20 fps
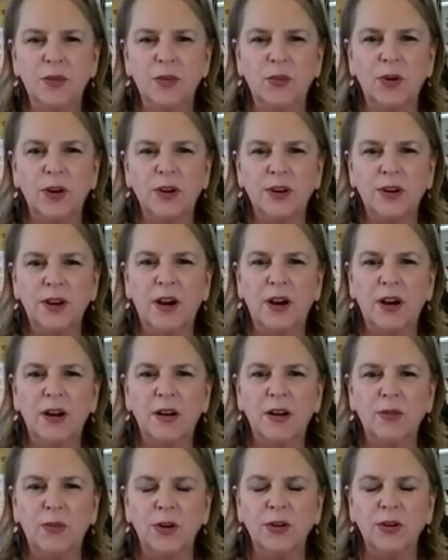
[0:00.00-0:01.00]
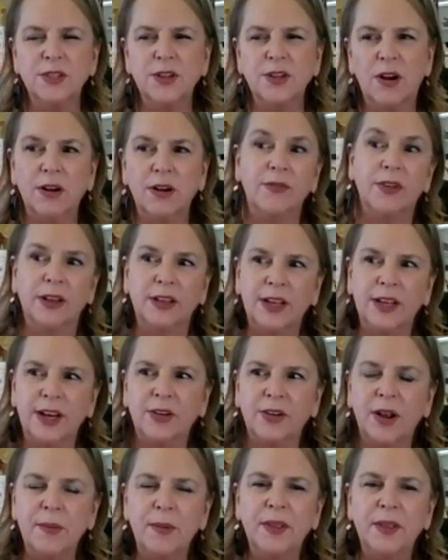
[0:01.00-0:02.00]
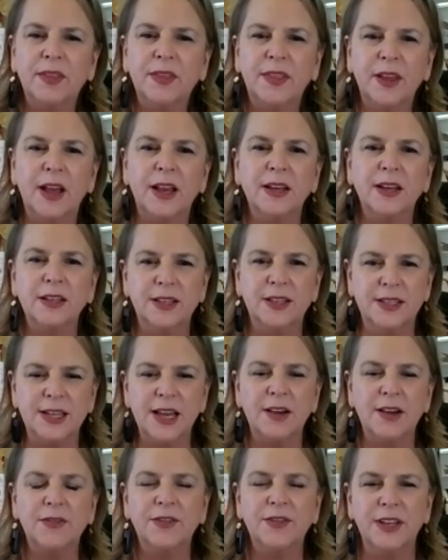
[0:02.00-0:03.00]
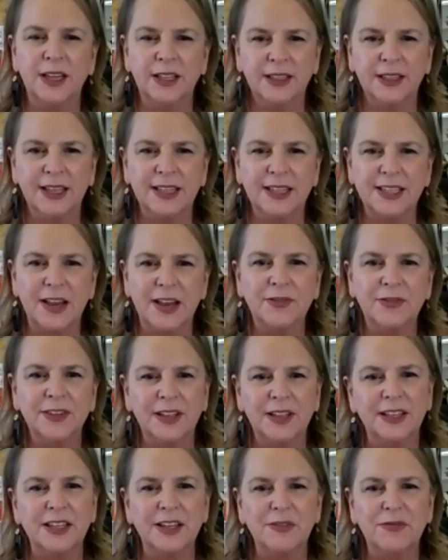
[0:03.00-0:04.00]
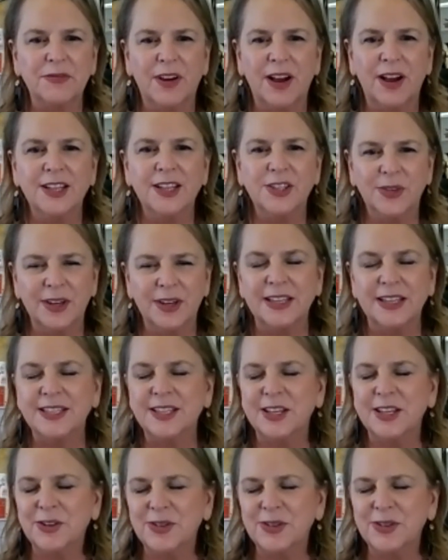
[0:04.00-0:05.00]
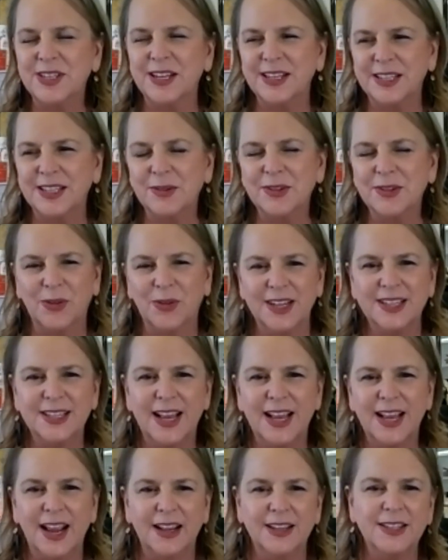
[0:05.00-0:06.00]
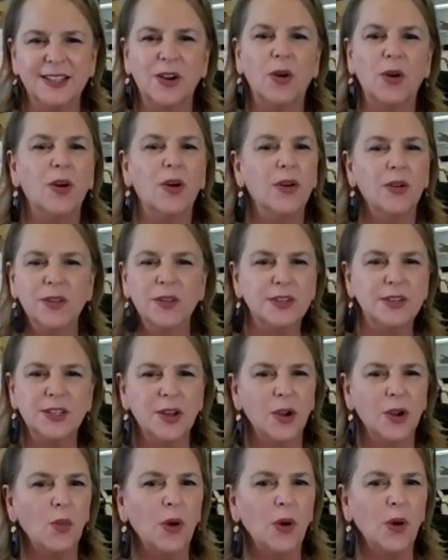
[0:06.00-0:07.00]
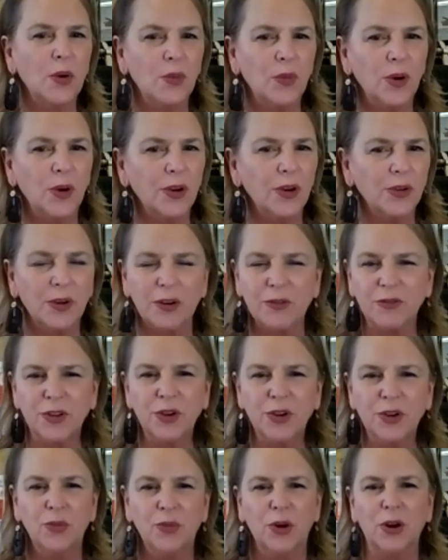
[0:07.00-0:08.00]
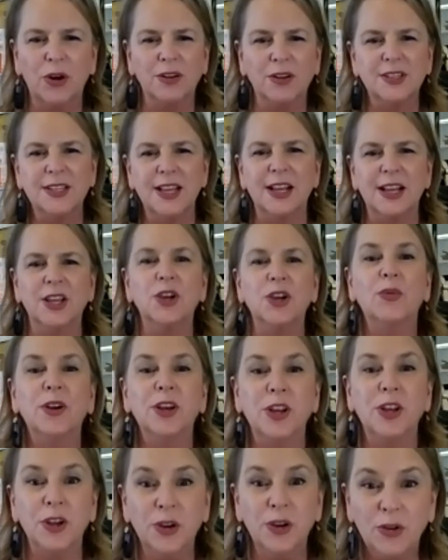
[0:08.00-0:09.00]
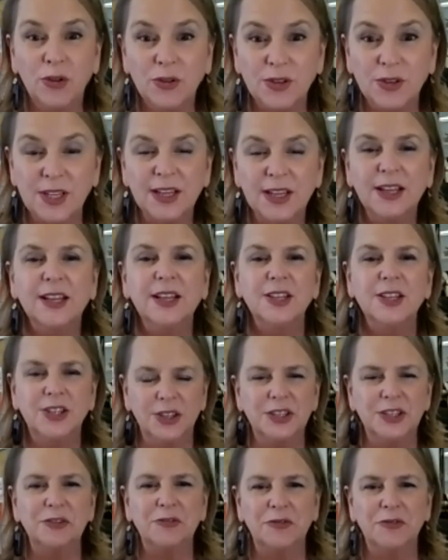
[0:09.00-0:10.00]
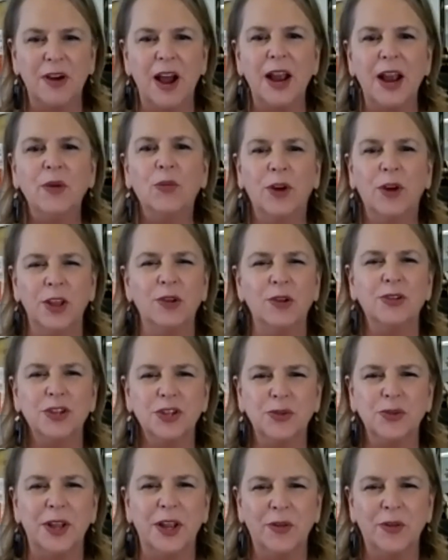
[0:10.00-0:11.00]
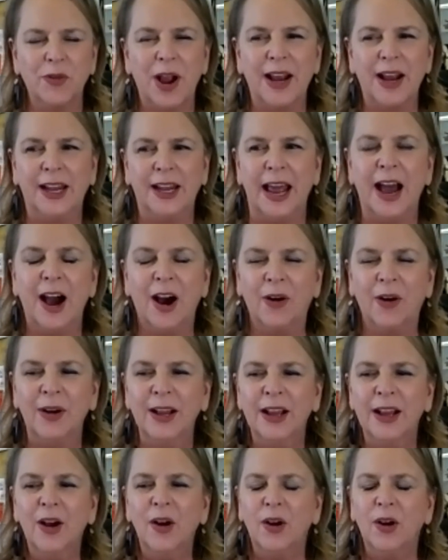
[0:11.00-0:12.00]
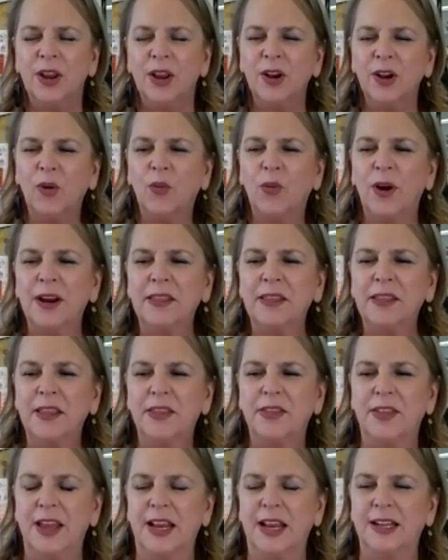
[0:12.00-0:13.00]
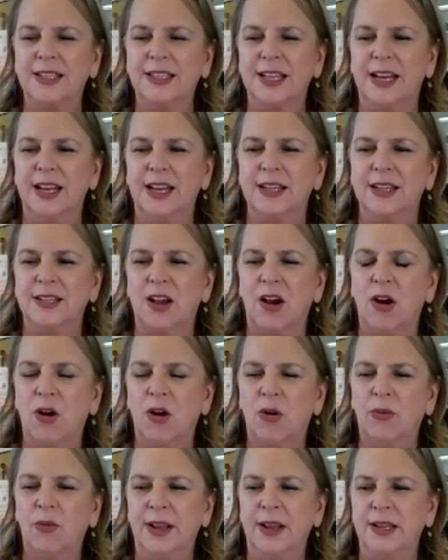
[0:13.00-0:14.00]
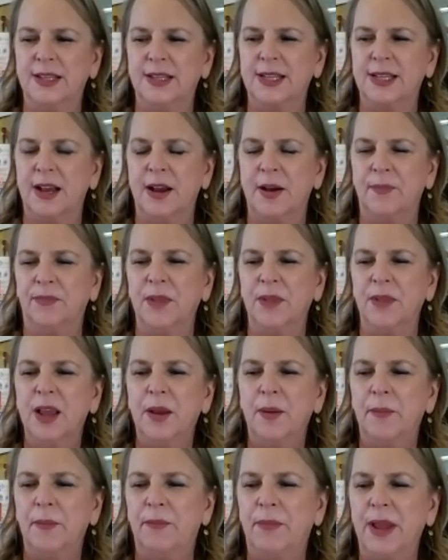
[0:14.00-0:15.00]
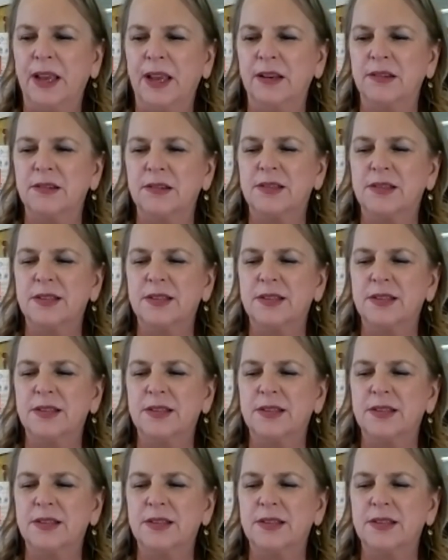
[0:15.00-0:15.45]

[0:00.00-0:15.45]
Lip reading: the words heartfelt leader. I mean, that definitely defines you. And it's interesting because I was going to say, is there one word or a few words that you would use to define what you're doing right now? One of the things that has always been